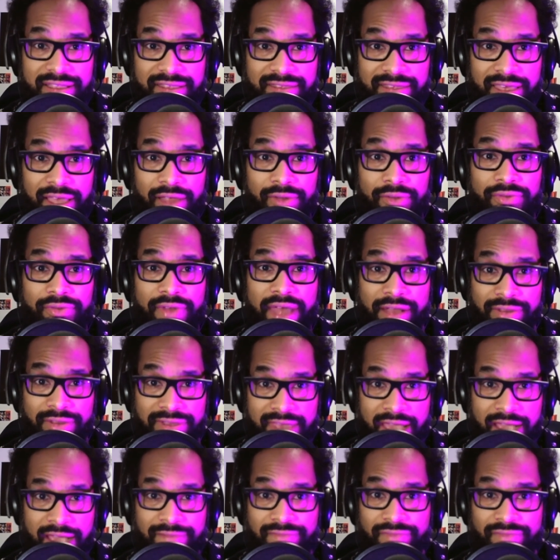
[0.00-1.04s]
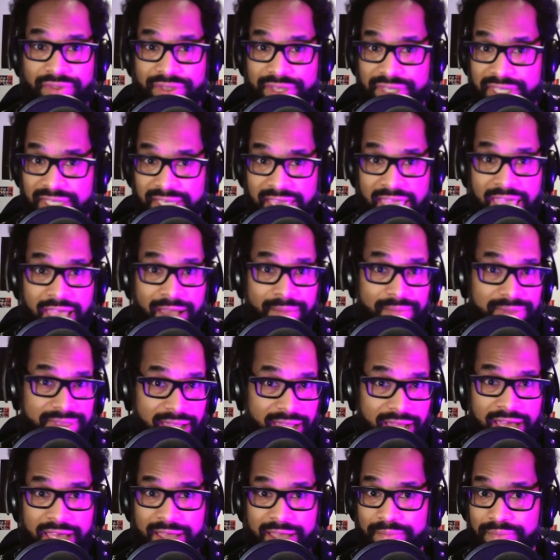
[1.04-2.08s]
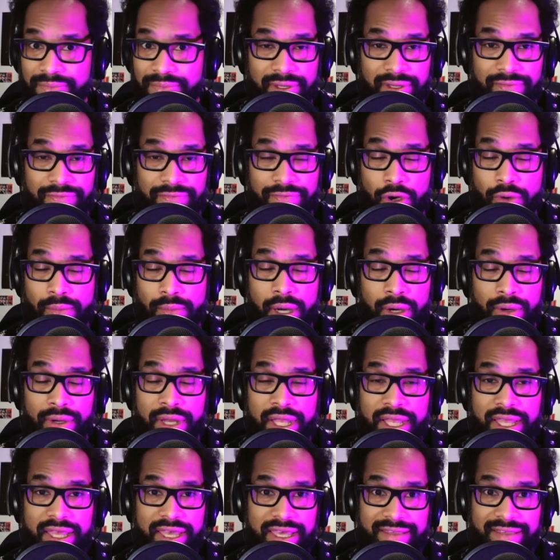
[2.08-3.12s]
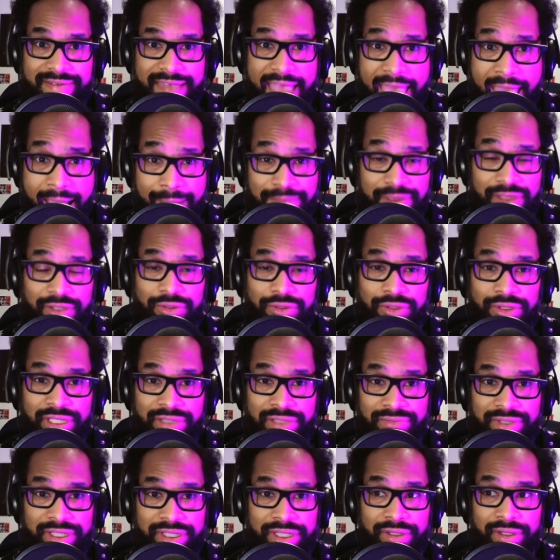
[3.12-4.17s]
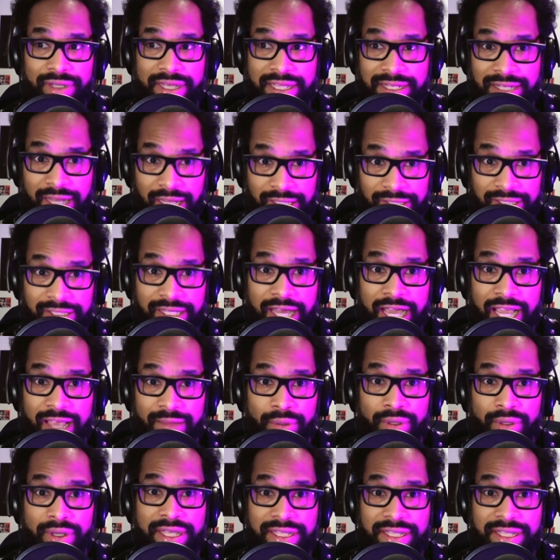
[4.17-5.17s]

itself, outside the scams, the hype, the FOMO, is absolutely real and undeniable.